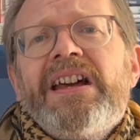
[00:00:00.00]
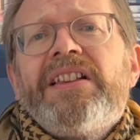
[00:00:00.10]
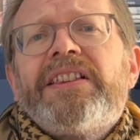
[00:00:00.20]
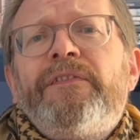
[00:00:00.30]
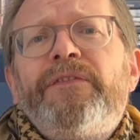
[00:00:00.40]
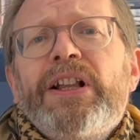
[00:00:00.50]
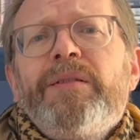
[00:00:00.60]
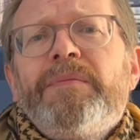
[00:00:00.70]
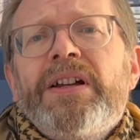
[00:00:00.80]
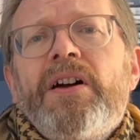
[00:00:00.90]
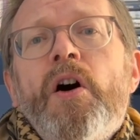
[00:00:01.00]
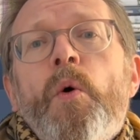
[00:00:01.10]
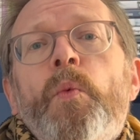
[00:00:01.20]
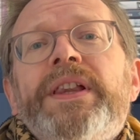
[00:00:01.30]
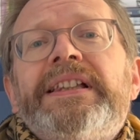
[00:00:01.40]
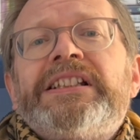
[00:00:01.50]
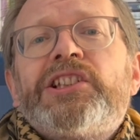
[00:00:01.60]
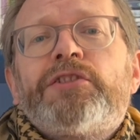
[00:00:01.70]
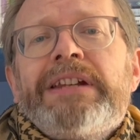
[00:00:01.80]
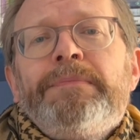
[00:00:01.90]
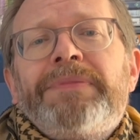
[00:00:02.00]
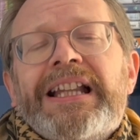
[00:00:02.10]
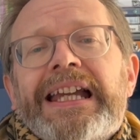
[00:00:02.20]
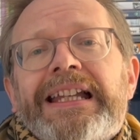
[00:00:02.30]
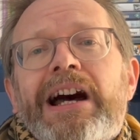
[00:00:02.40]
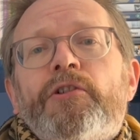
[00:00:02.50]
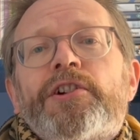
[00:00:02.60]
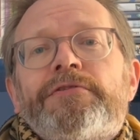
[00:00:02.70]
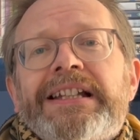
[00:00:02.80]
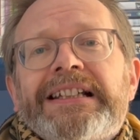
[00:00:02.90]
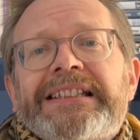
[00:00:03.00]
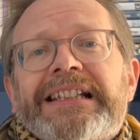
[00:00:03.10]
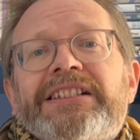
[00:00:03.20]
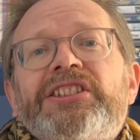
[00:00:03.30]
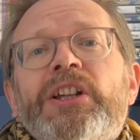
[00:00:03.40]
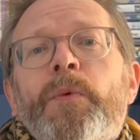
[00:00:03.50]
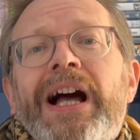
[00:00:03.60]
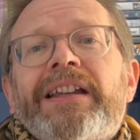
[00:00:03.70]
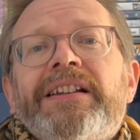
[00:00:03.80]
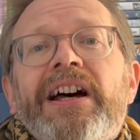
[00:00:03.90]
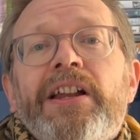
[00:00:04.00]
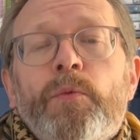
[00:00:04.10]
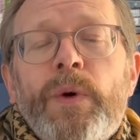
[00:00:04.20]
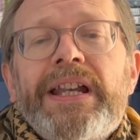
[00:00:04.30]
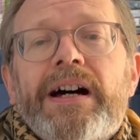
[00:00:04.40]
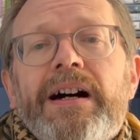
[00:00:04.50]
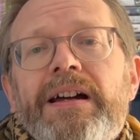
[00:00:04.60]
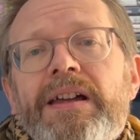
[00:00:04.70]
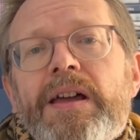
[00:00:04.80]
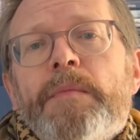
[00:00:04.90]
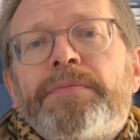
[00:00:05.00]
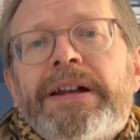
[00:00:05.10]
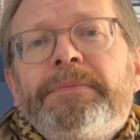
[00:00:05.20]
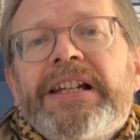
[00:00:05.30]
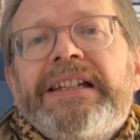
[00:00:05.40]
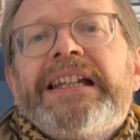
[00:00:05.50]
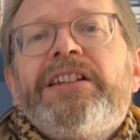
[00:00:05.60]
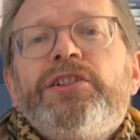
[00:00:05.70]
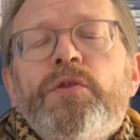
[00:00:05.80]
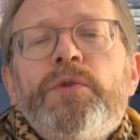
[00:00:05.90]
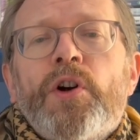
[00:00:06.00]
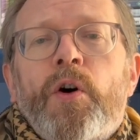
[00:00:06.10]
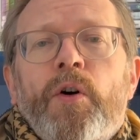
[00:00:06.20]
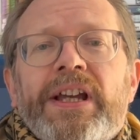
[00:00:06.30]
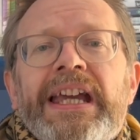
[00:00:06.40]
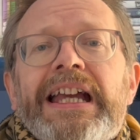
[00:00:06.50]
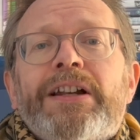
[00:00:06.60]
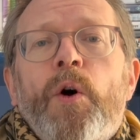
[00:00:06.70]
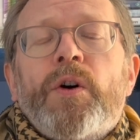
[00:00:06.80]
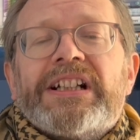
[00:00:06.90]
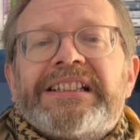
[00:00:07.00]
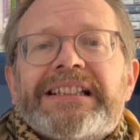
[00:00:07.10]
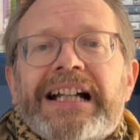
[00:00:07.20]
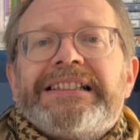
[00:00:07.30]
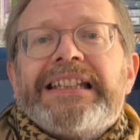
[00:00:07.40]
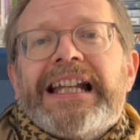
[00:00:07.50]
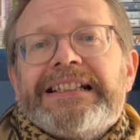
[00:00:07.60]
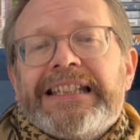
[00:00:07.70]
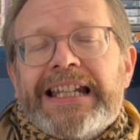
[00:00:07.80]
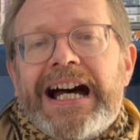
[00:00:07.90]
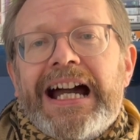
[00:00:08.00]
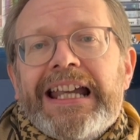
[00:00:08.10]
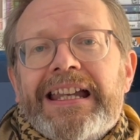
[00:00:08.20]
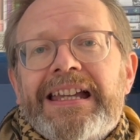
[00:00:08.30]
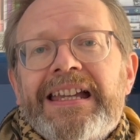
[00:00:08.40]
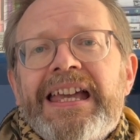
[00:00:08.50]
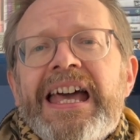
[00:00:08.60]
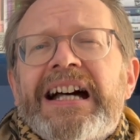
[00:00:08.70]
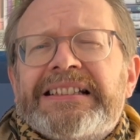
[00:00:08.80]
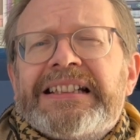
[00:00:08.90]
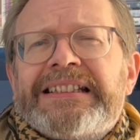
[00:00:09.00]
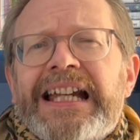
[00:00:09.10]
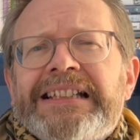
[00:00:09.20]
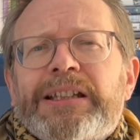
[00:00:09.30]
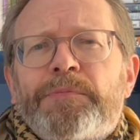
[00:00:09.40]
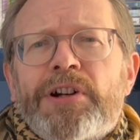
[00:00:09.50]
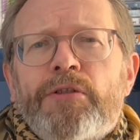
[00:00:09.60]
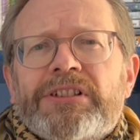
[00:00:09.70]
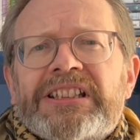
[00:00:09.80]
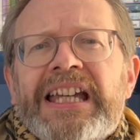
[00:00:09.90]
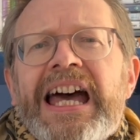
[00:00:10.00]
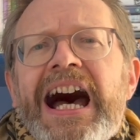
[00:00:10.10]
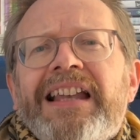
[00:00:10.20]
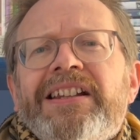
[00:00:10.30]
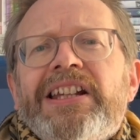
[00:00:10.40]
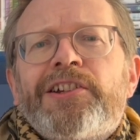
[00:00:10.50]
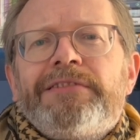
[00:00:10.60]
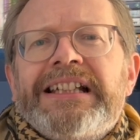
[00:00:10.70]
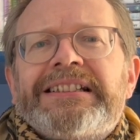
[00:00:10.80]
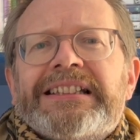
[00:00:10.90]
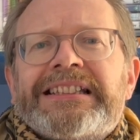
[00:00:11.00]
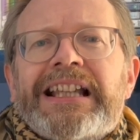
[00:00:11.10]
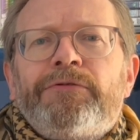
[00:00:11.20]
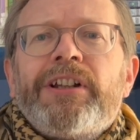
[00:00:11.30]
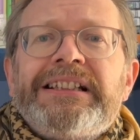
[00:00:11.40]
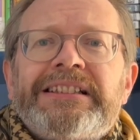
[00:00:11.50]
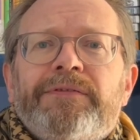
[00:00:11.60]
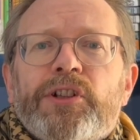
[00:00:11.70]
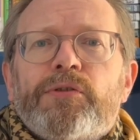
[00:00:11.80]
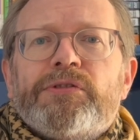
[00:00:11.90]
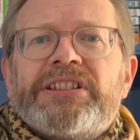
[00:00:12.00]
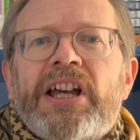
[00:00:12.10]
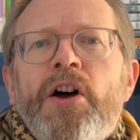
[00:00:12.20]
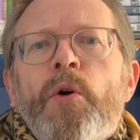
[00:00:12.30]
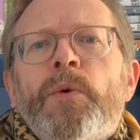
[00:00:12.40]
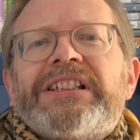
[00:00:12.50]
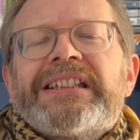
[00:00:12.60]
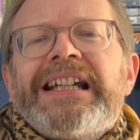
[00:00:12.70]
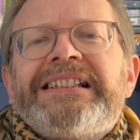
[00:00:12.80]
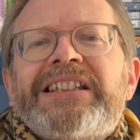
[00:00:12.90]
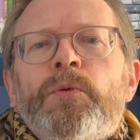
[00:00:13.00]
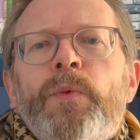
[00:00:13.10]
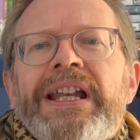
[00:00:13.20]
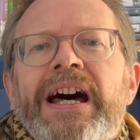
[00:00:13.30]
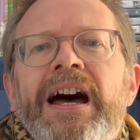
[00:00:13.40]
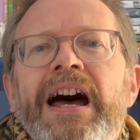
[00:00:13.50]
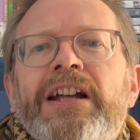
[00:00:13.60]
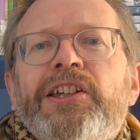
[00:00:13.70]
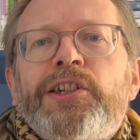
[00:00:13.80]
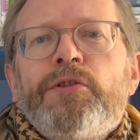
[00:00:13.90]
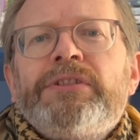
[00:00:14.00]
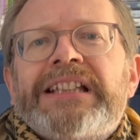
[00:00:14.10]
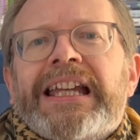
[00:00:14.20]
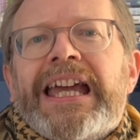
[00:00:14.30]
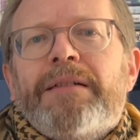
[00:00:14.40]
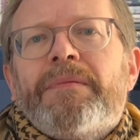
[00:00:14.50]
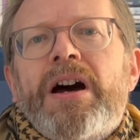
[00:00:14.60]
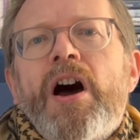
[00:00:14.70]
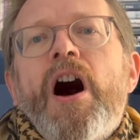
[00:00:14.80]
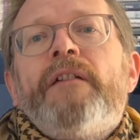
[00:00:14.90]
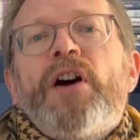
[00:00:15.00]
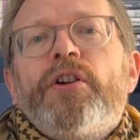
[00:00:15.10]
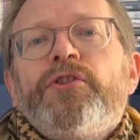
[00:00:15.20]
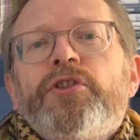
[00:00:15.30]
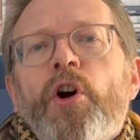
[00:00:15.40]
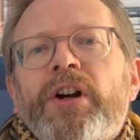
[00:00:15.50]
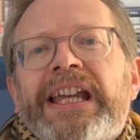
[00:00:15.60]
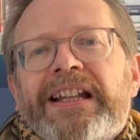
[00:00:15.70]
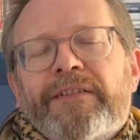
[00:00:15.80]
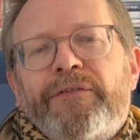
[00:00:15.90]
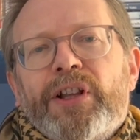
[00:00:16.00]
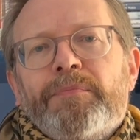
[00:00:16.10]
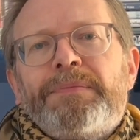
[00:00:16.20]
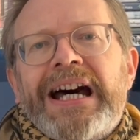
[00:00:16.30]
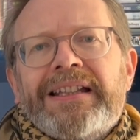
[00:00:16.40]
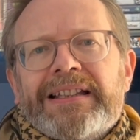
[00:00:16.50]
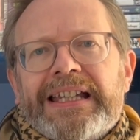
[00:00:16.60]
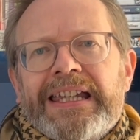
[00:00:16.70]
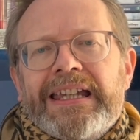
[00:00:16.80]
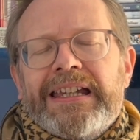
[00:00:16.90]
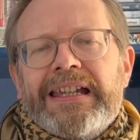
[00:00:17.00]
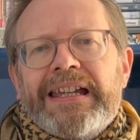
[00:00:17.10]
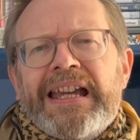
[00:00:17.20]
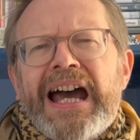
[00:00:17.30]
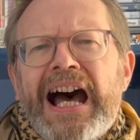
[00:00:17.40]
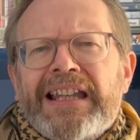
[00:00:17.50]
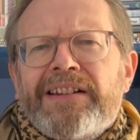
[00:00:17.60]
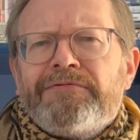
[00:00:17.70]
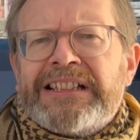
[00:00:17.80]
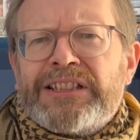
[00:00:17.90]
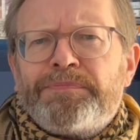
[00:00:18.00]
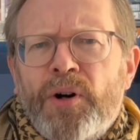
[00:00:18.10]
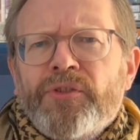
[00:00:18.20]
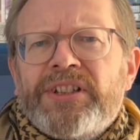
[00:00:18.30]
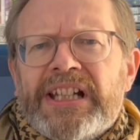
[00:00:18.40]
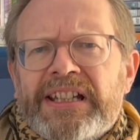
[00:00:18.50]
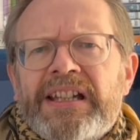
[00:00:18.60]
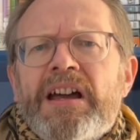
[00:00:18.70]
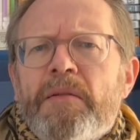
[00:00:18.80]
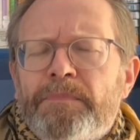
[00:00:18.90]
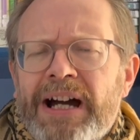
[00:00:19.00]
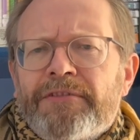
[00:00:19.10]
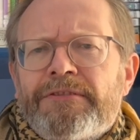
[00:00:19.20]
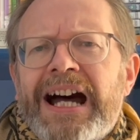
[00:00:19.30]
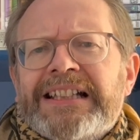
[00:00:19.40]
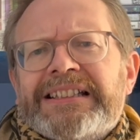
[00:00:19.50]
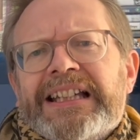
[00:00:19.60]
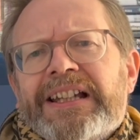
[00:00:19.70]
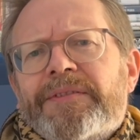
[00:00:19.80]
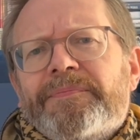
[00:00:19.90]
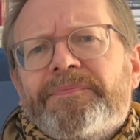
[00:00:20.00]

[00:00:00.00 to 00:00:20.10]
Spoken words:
The film, with the screenplay now credited to Alan and Winner, premiered in New York in August 1989. As the date approached, Alan agreed to several interviews, which led to Winner accusing him of knocking the film badly. Alan responded by writing,